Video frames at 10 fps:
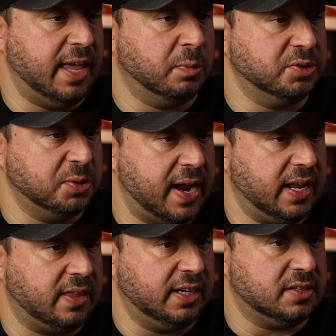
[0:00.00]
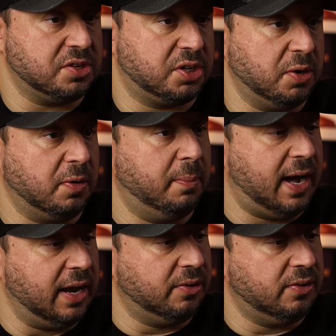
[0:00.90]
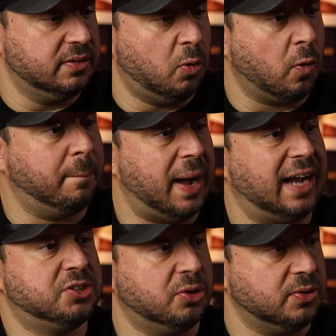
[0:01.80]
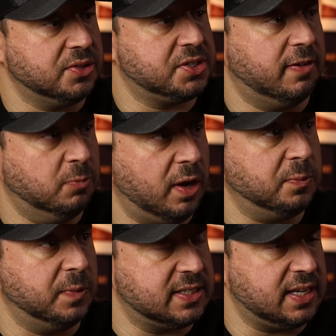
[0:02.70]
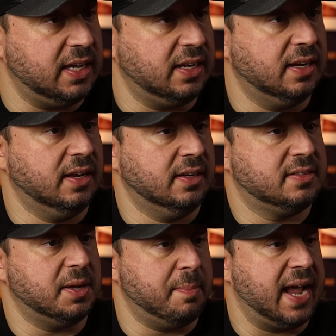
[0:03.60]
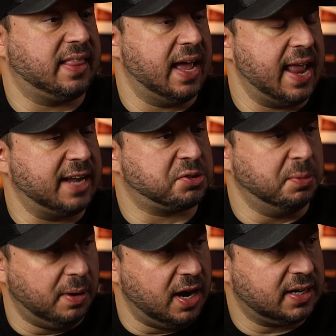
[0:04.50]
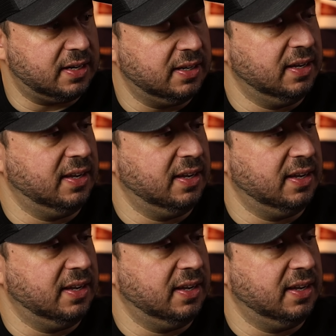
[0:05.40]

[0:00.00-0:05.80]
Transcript: they will do anything to secure a bottle or bottles of one whiskey to make that extra buck.